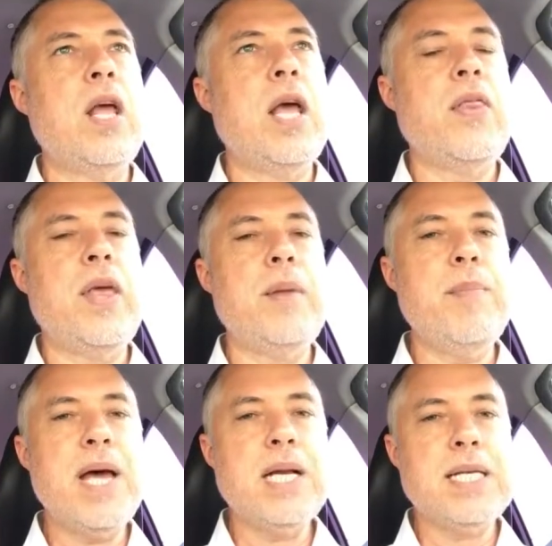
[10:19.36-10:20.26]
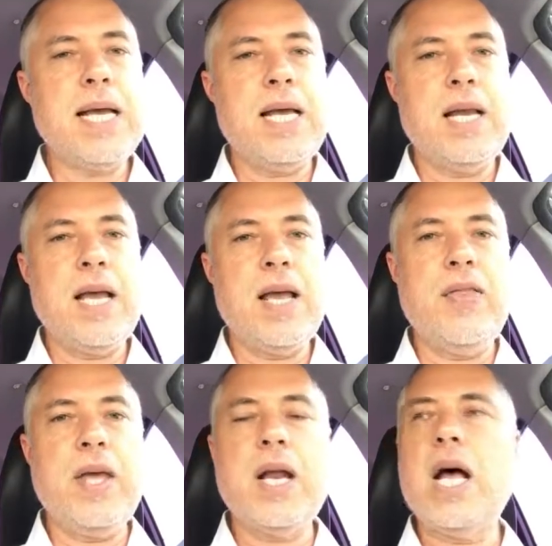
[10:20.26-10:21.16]
then meditate,
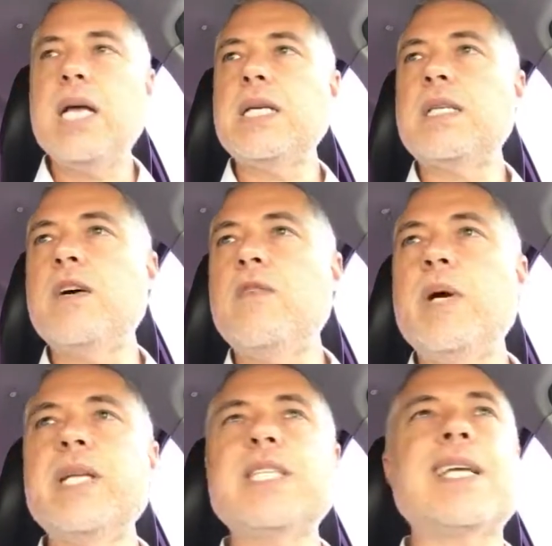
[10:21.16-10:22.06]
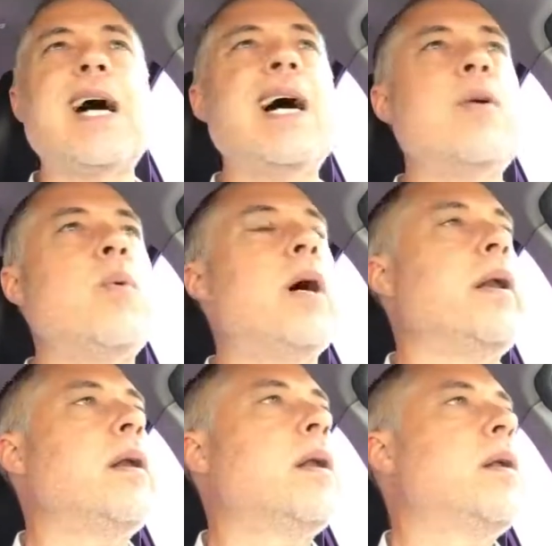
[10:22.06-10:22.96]
and then ask yourself, what does God
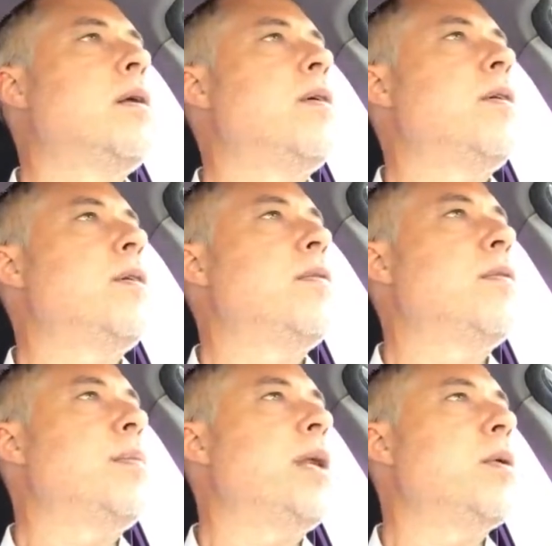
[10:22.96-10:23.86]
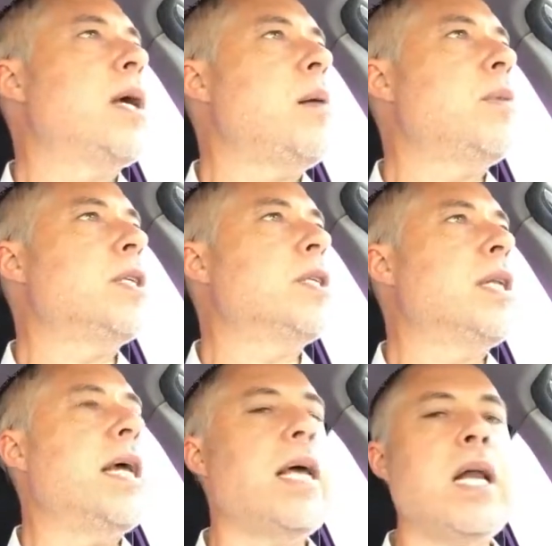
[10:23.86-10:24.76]
want for me to accomplish
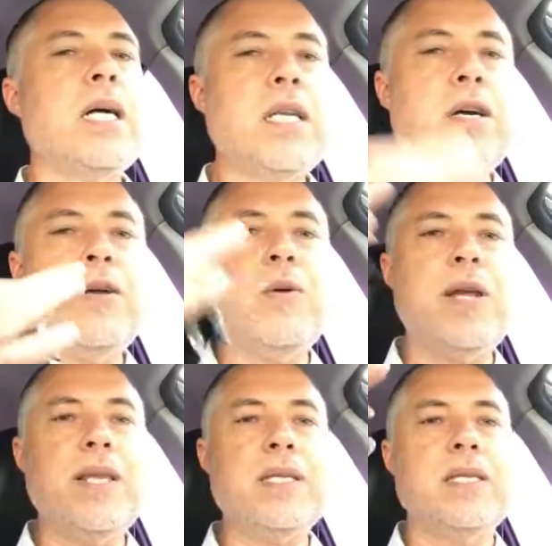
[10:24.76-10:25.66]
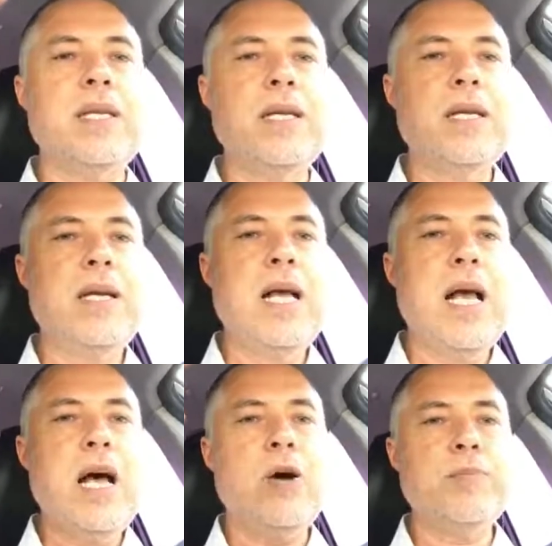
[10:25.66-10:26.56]
today? I'll tell you why this
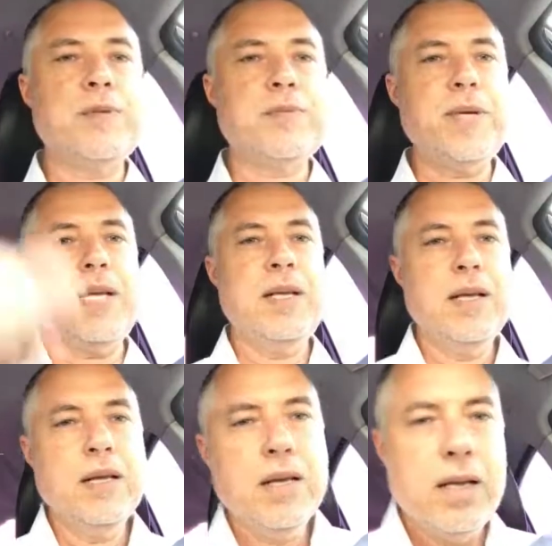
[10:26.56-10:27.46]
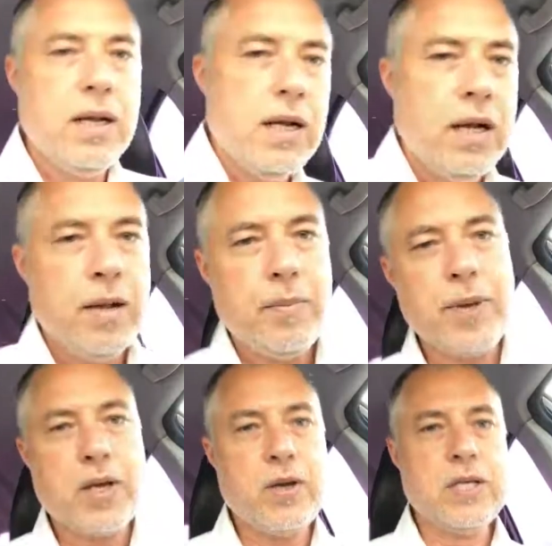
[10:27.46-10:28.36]
helps me.
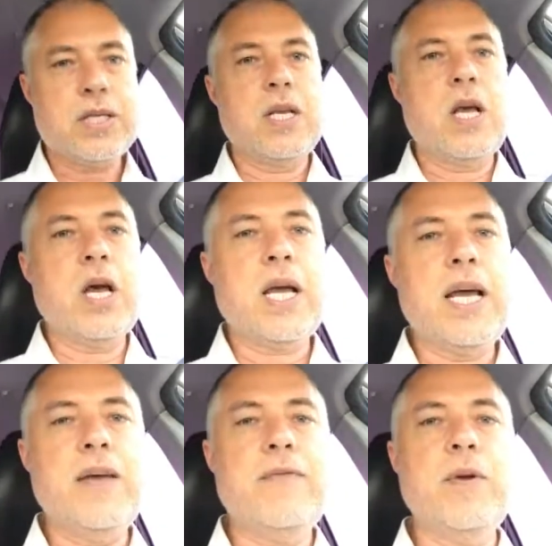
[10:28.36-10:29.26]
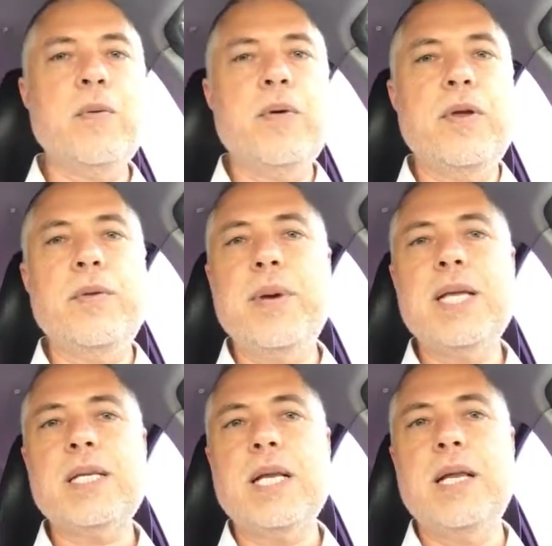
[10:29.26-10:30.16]
Because, okay, if you
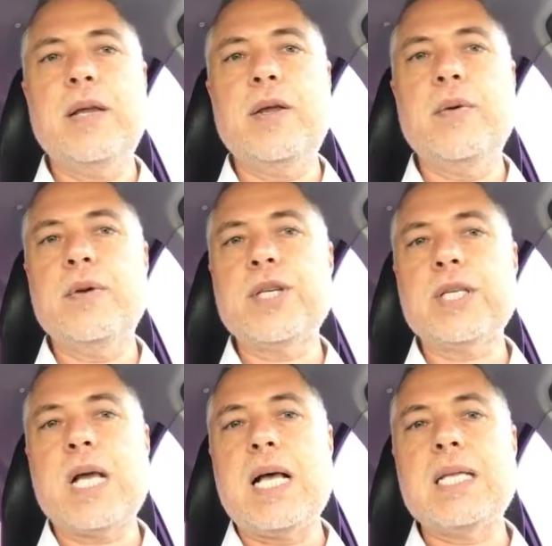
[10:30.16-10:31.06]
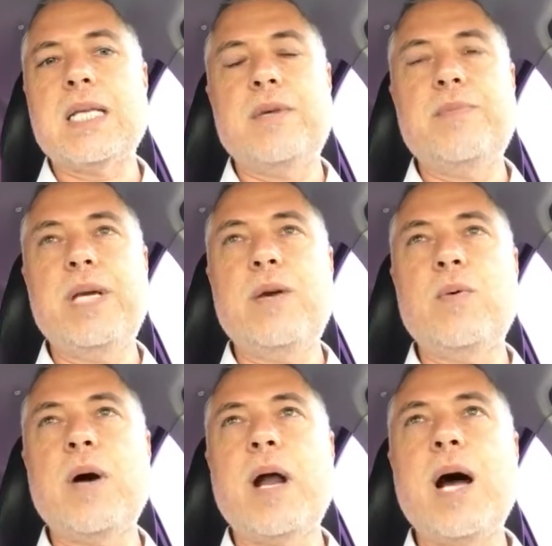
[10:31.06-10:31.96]
basically, you just asking me
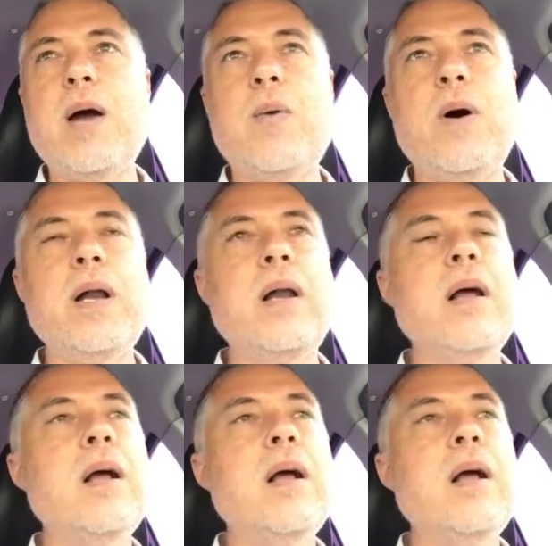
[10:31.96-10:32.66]
what I want